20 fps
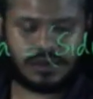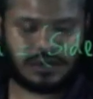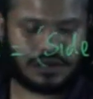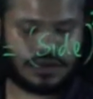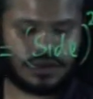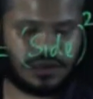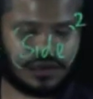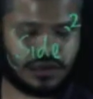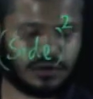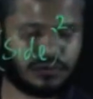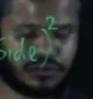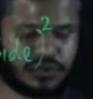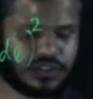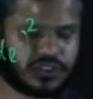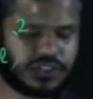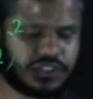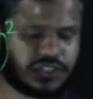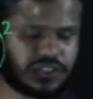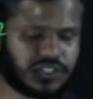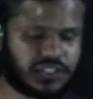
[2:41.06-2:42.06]
Now this
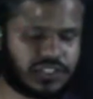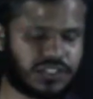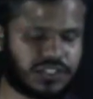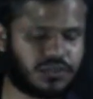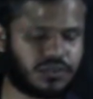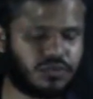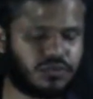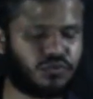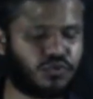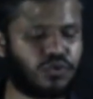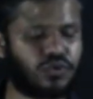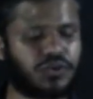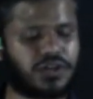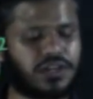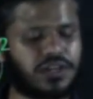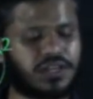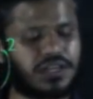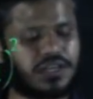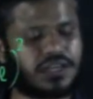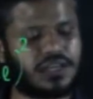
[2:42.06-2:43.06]
is
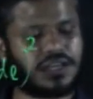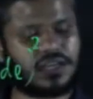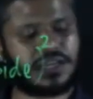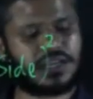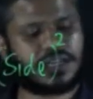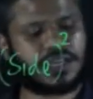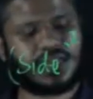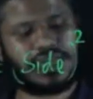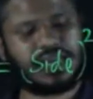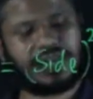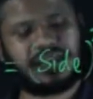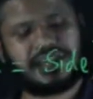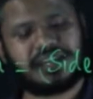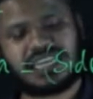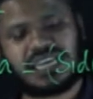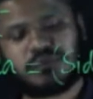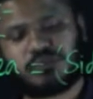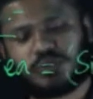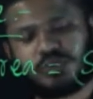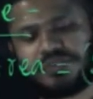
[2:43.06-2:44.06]
for any type
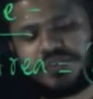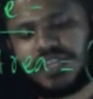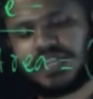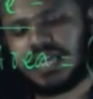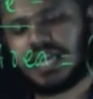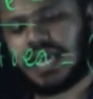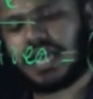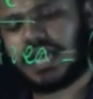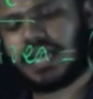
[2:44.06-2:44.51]
of area,